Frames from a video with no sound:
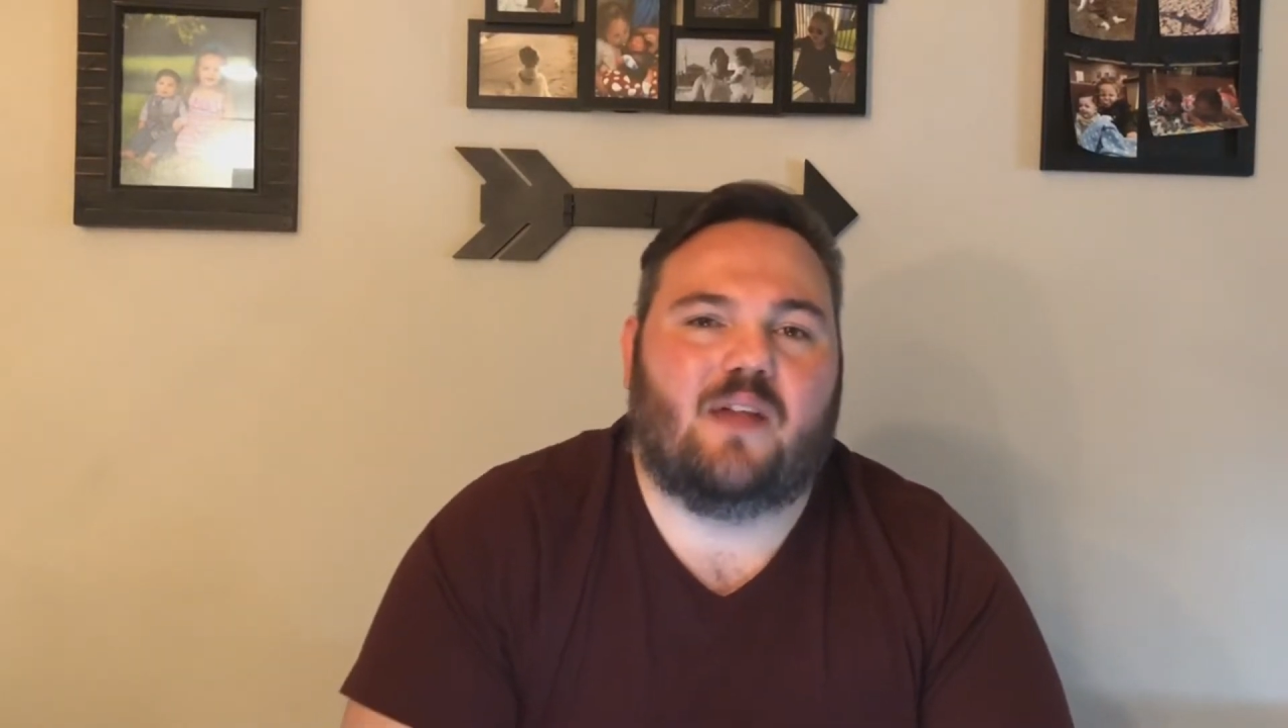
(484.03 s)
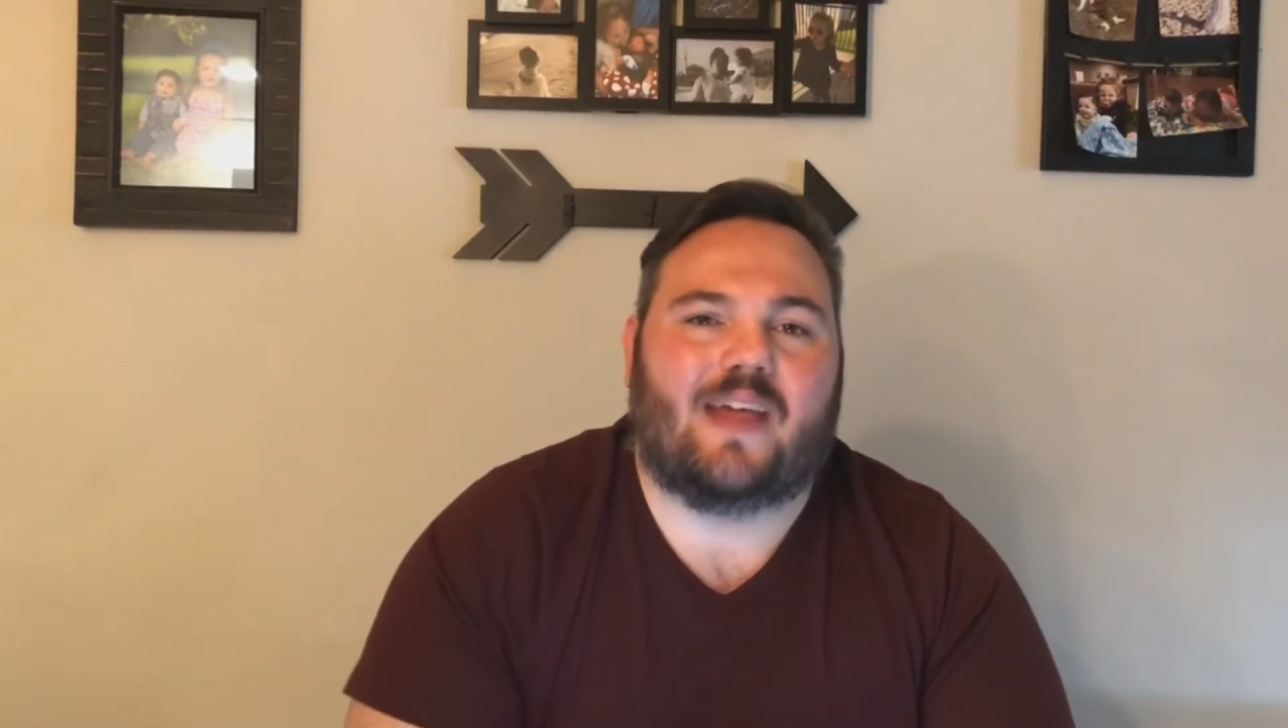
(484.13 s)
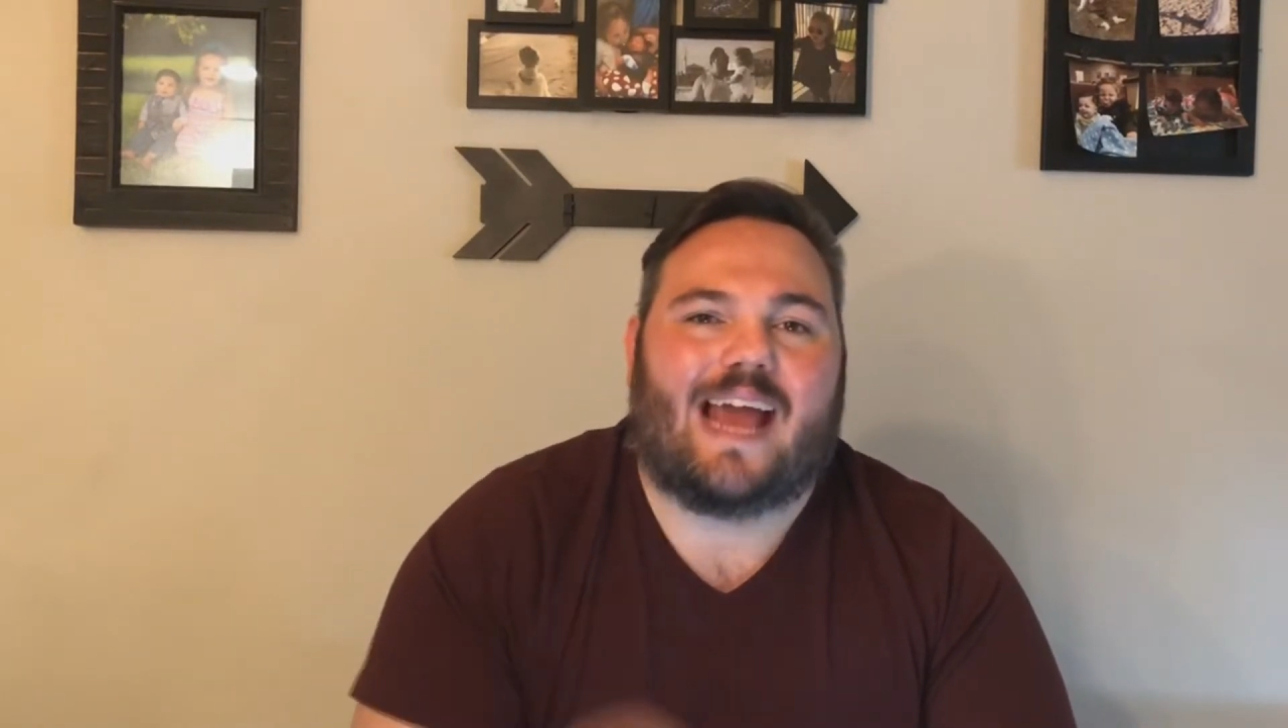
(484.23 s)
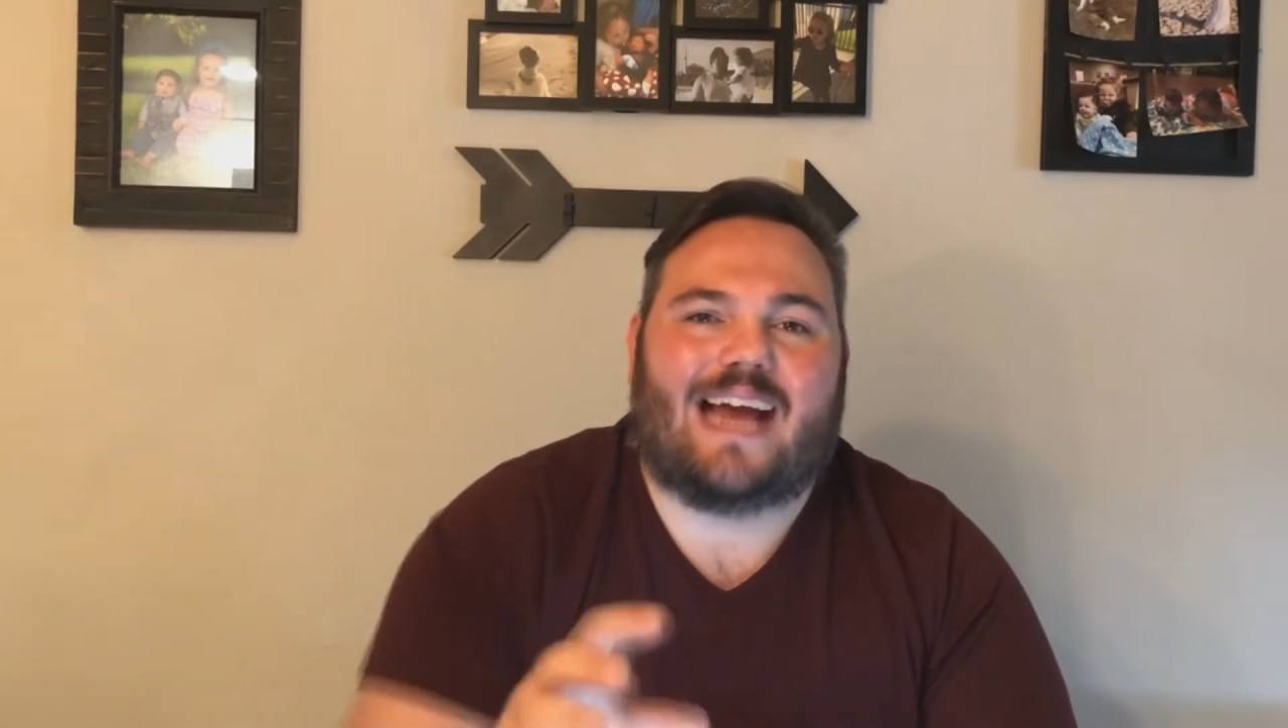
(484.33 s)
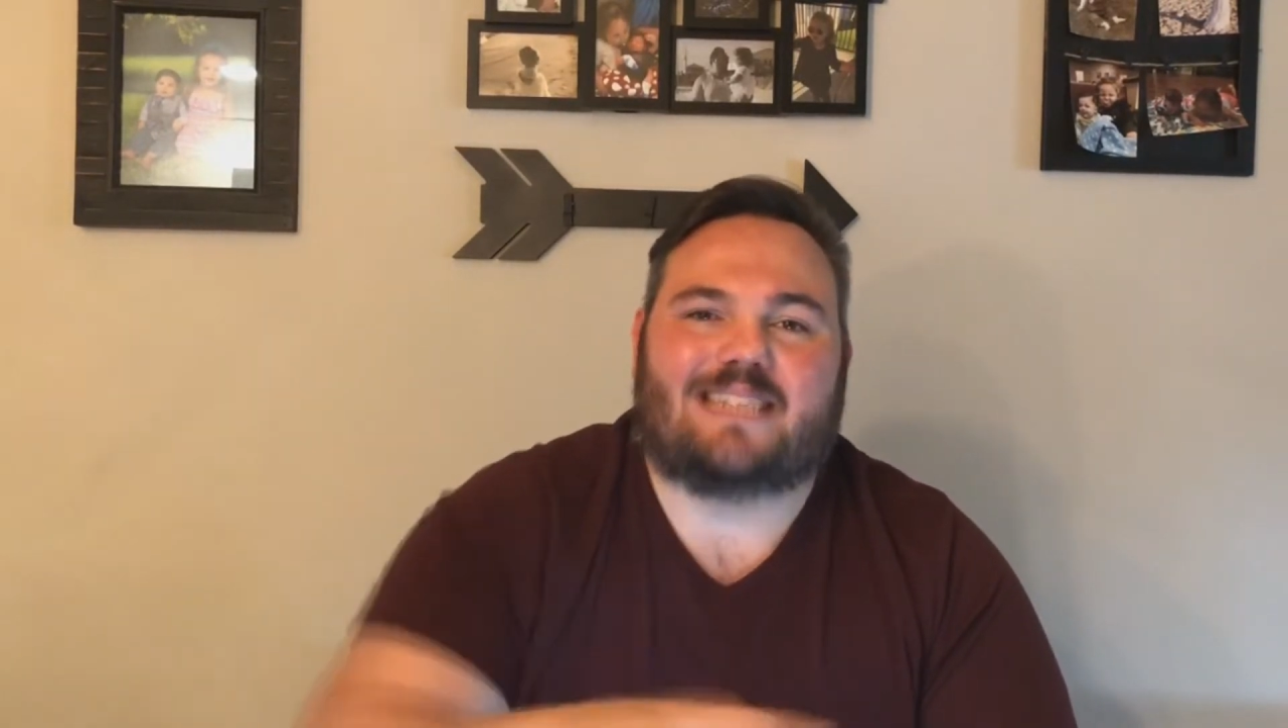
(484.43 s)

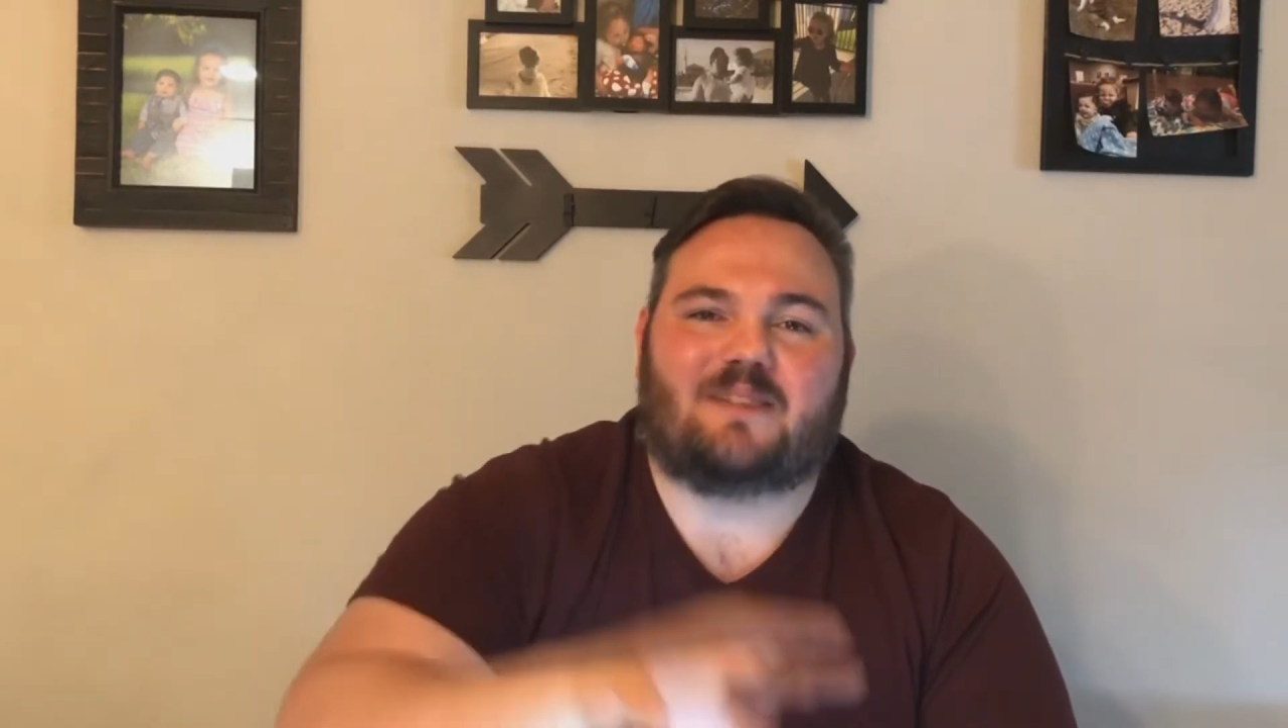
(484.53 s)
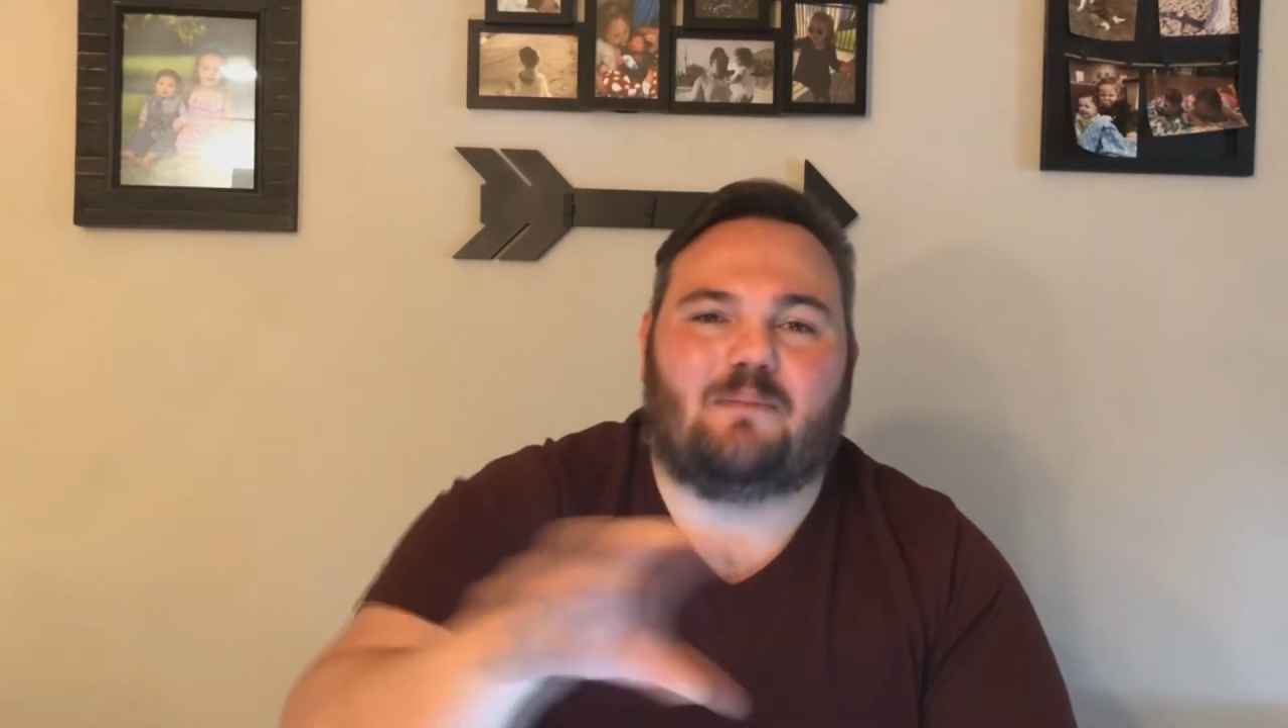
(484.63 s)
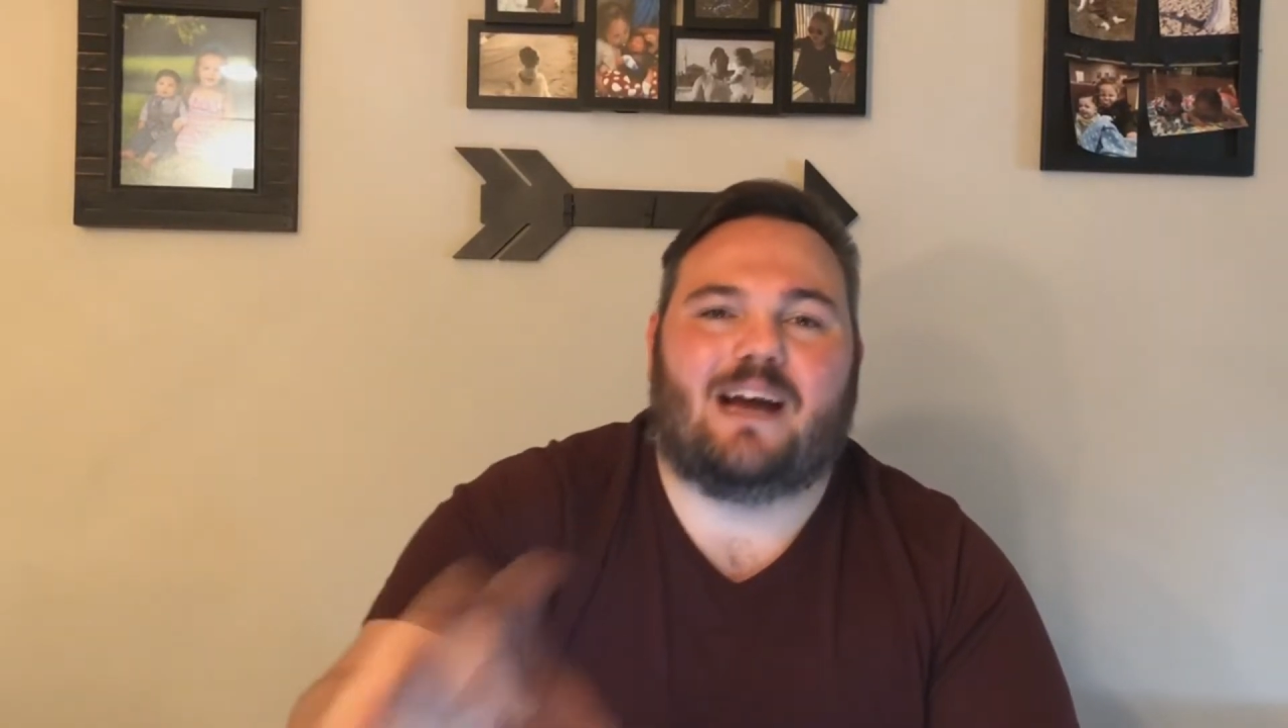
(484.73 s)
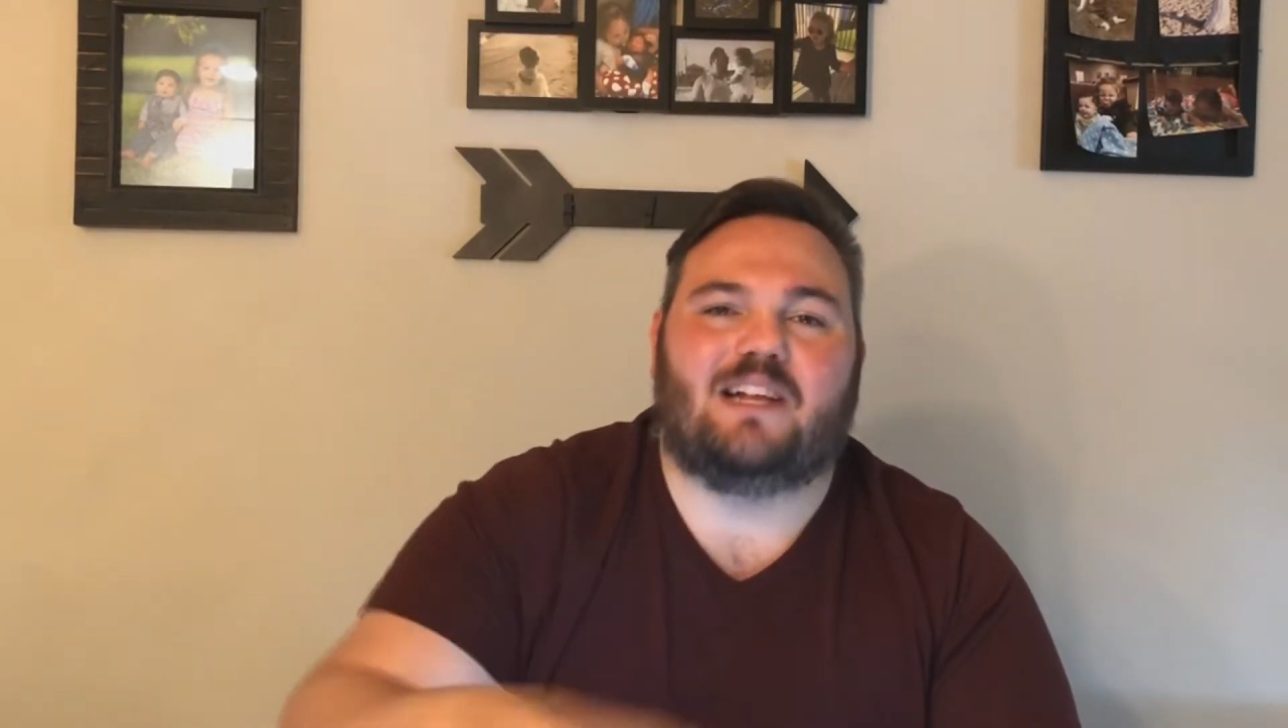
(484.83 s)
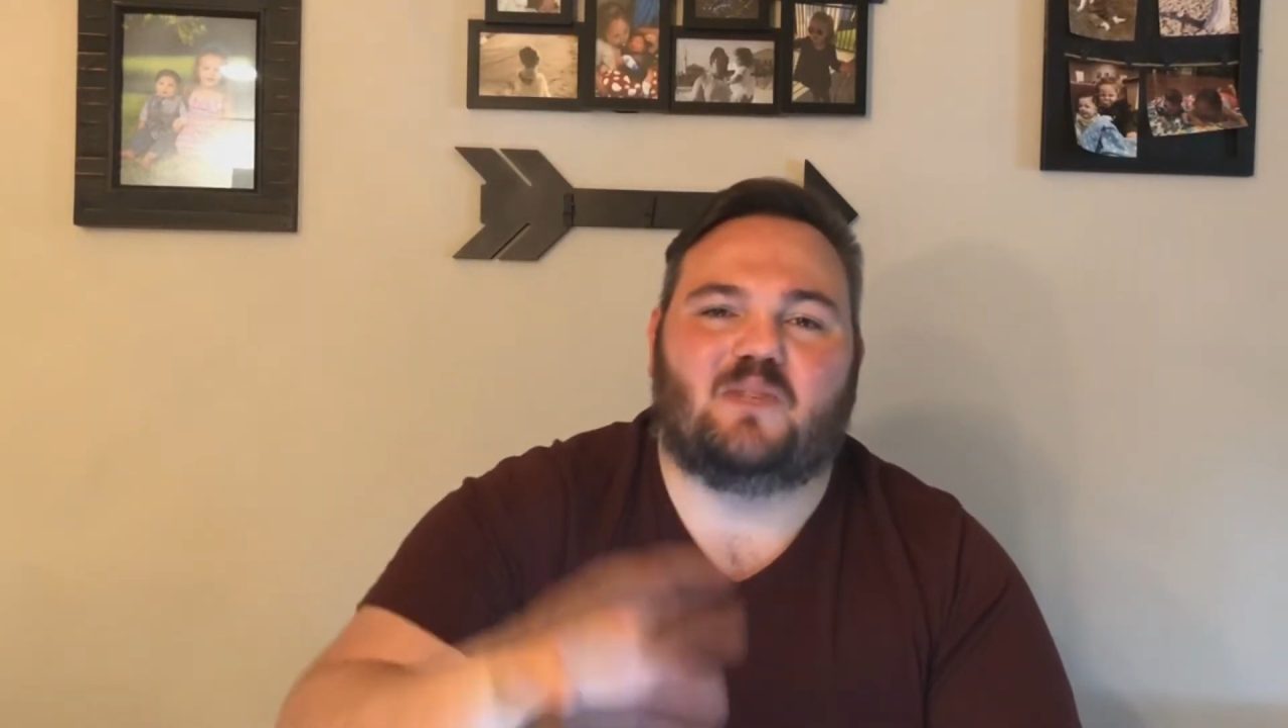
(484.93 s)
they asked
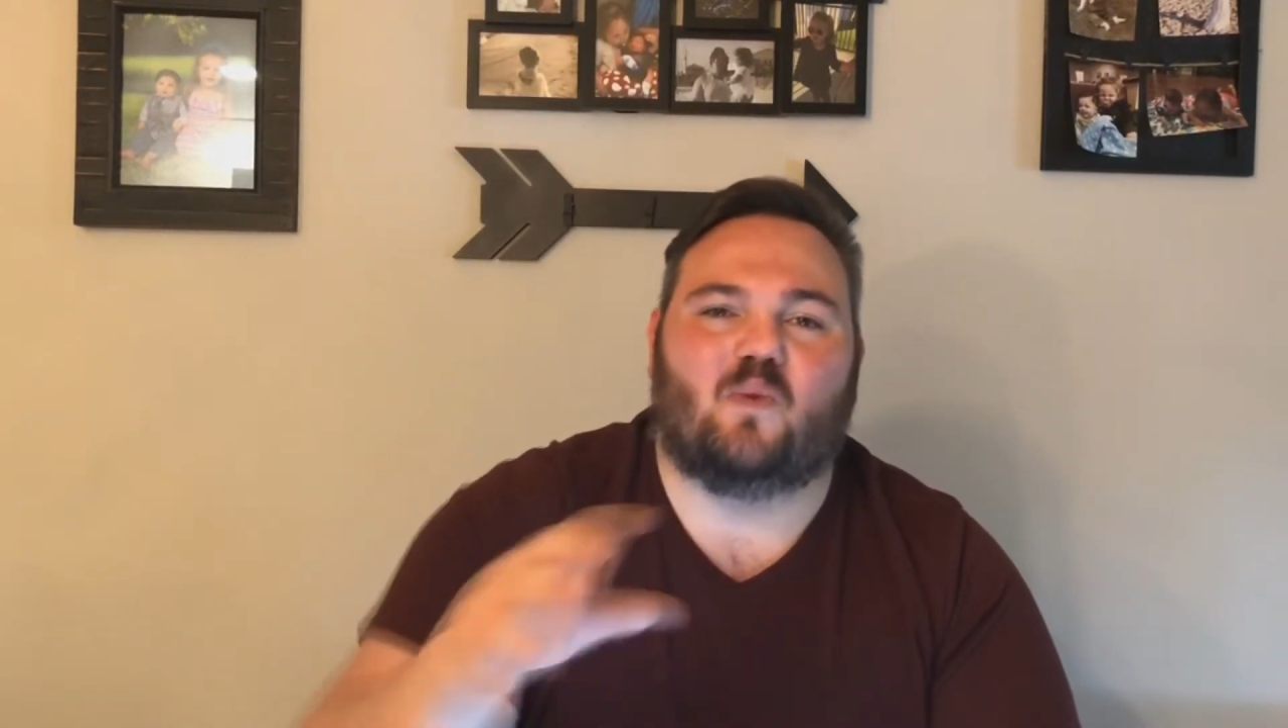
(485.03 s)
about his